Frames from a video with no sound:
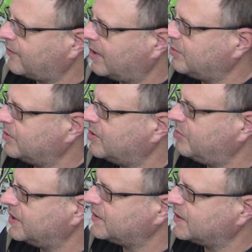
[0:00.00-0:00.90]
I blew the
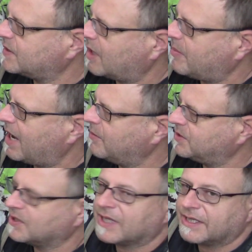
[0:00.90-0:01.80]
pistons up, I
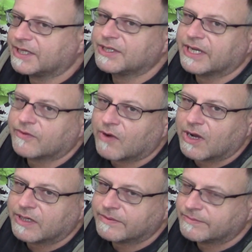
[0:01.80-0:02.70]
would just let this thing run